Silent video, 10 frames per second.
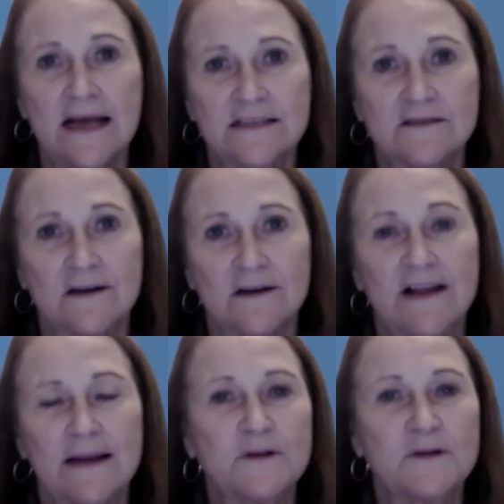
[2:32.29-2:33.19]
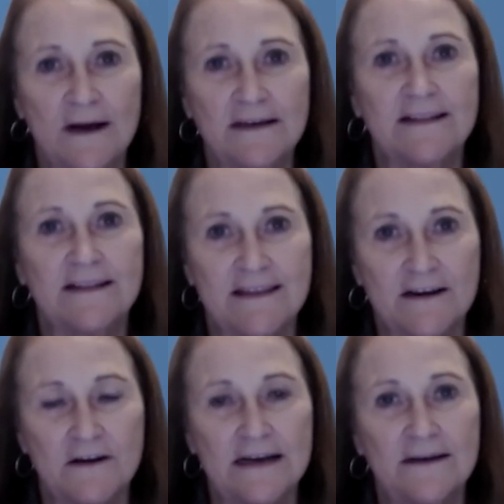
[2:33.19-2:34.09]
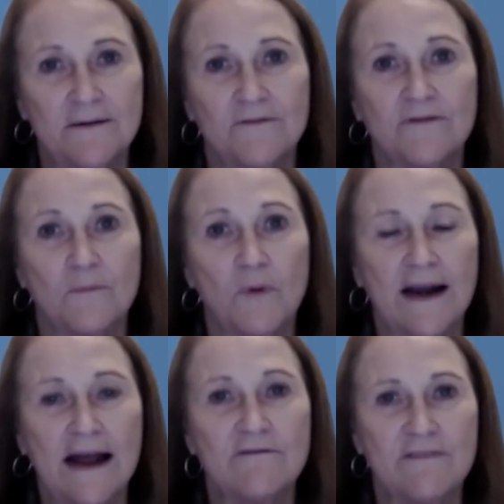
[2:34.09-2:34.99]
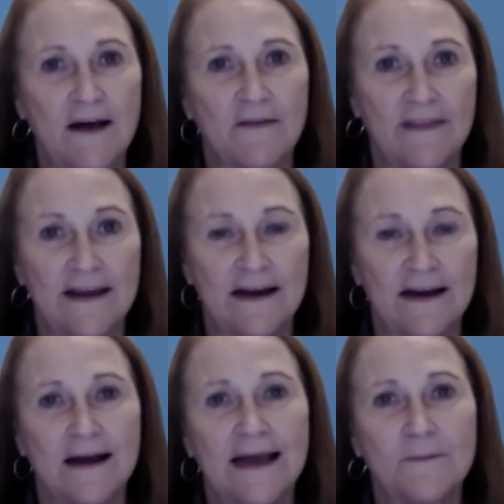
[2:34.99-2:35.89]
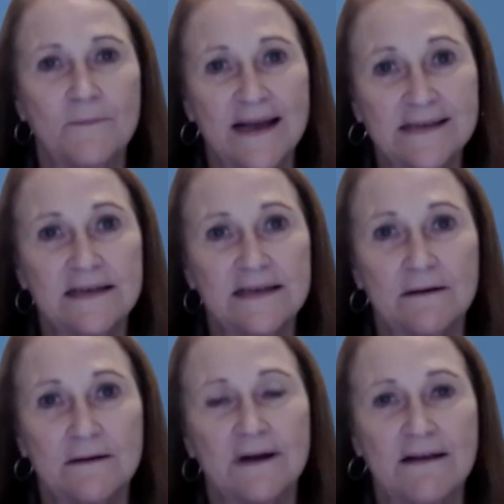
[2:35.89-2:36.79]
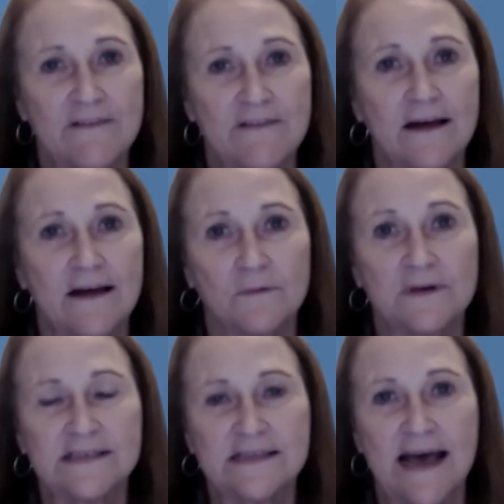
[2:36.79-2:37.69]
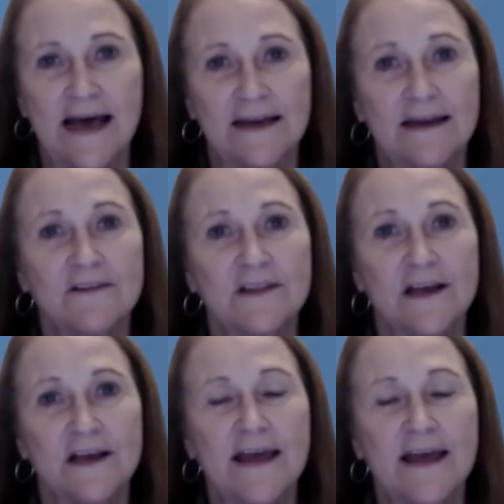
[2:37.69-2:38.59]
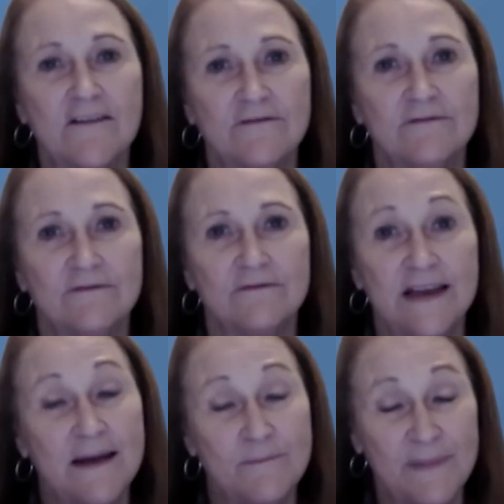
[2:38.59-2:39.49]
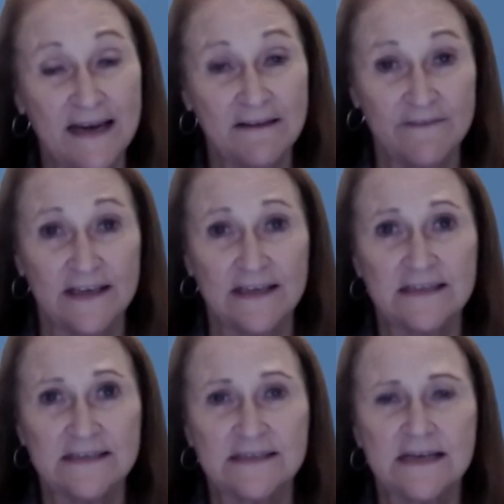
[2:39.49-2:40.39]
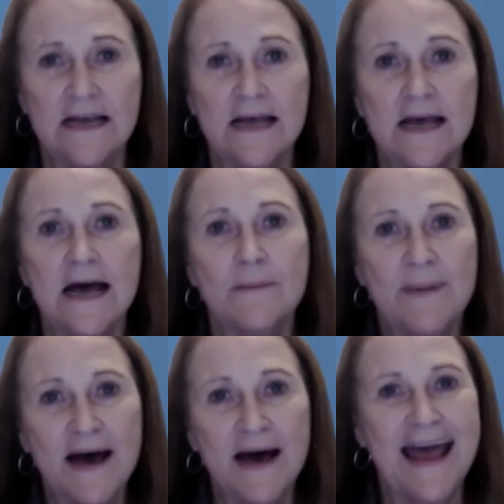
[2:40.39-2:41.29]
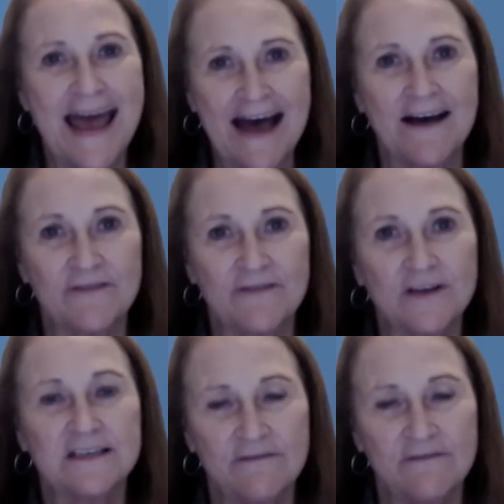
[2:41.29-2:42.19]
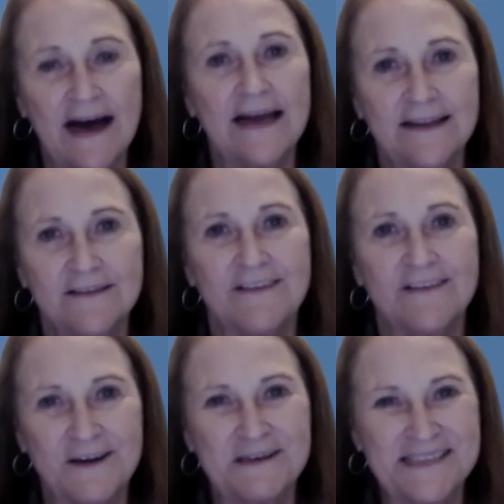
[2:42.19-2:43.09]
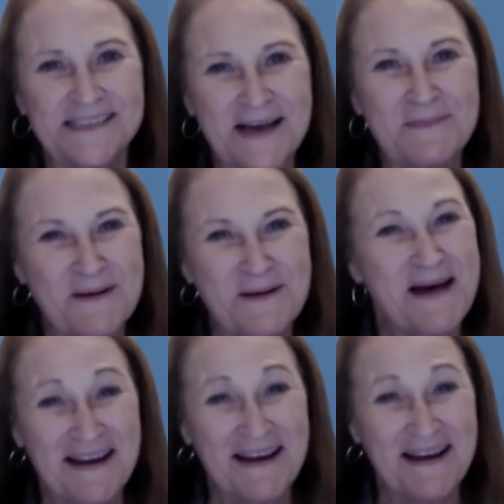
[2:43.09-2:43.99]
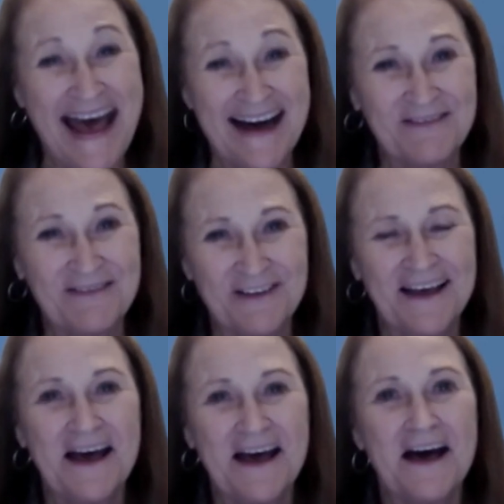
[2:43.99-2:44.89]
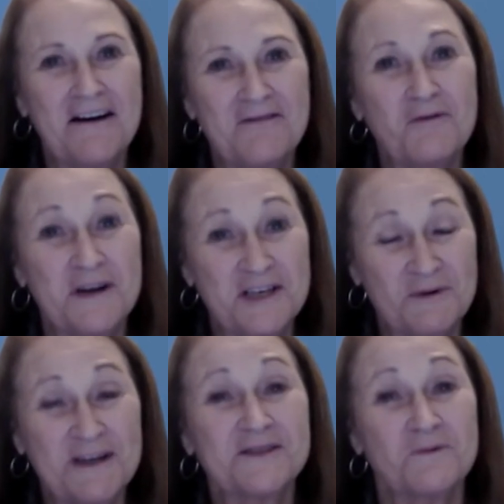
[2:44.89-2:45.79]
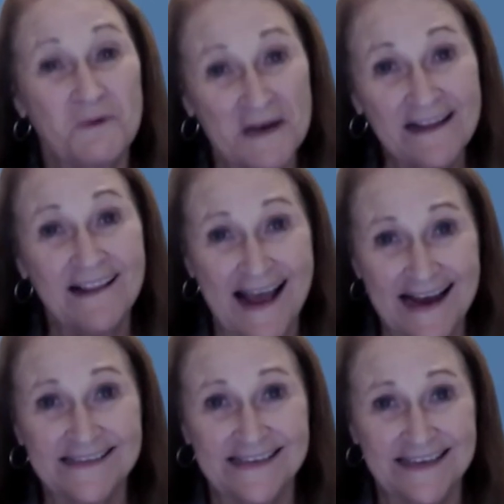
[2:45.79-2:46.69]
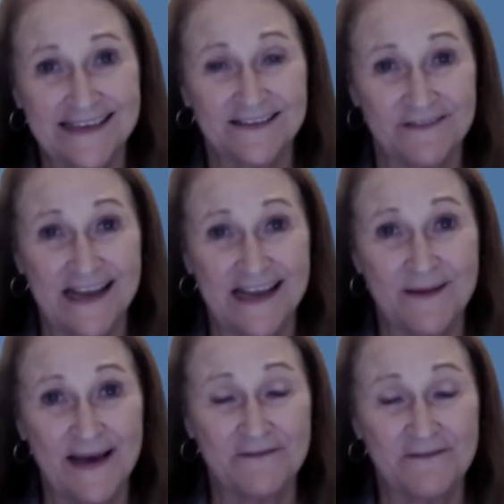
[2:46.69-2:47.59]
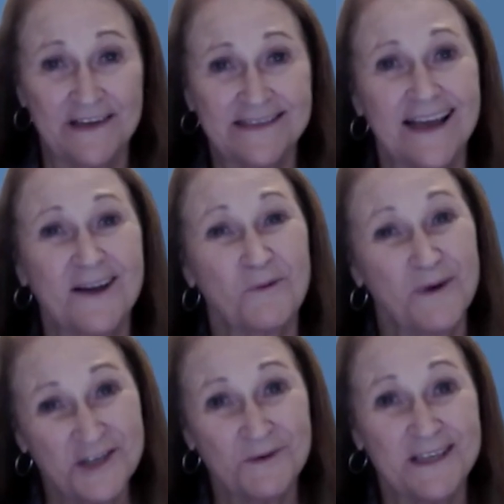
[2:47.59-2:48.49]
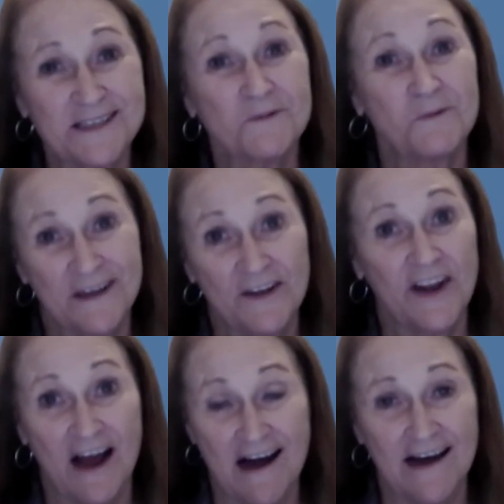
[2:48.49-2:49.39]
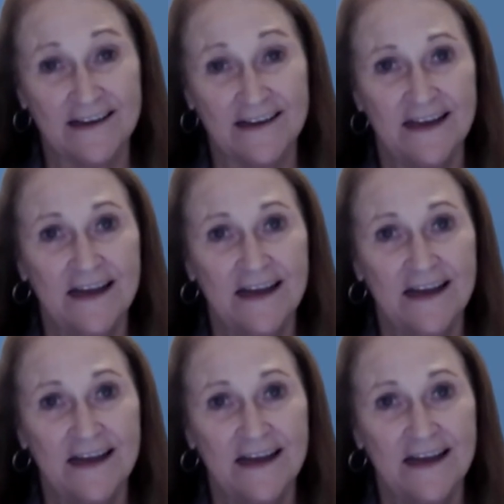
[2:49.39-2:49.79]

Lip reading: And so I developed a grounded theory from what I found there. And basically what I found was that even though they have VA benefits, about half, you can divide the veterans up in about half of which ones will access the VA benefits and which ones will not.